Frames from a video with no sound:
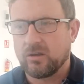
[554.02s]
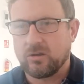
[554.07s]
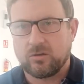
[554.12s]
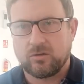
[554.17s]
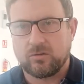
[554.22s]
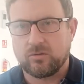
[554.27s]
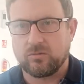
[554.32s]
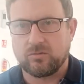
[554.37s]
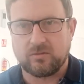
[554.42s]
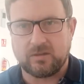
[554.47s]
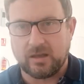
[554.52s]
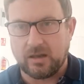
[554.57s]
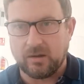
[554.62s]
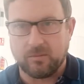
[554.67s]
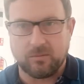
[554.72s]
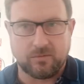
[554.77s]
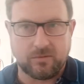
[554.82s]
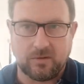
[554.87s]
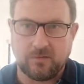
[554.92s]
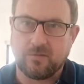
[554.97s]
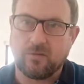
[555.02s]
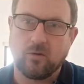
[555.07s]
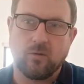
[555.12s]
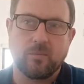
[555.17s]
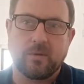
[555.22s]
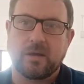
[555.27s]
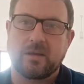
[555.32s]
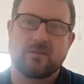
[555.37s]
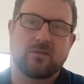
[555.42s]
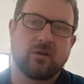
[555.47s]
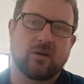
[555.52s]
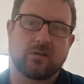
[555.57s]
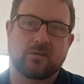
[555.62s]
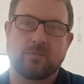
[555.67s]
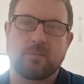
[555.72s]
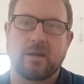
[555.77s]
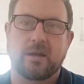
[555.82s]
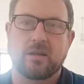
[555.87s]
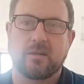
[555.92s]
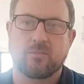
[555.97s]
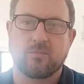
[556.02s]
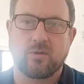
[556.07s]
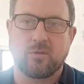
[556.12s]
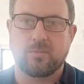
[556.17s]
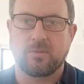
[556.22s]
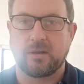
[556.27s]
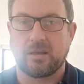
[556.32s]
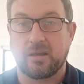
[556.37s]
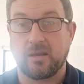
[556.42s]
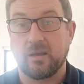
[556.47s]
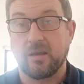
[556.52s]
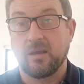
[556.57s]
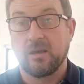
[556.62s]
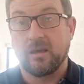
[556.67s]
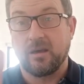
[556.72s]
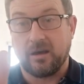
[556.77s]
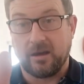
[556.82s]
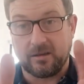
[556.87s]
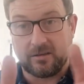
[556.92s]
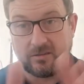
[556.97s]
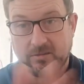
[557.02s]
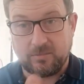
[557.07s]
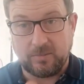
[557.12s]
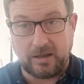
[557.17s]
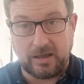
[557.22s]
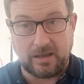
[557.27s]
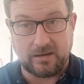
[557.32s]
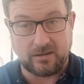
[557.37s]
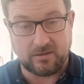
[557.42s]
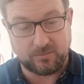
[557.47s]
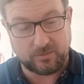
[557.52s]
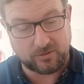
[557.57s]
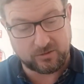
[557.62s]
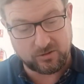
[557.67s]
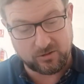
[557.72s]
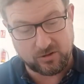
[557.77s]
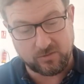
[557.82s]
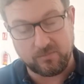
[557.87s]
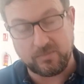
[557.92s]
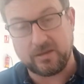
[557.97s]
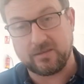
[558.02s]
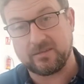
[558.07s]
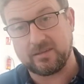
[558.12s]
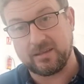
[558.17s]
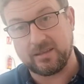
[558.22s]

who's dealing with it for me is not explaining properly. I explained it's because you're missing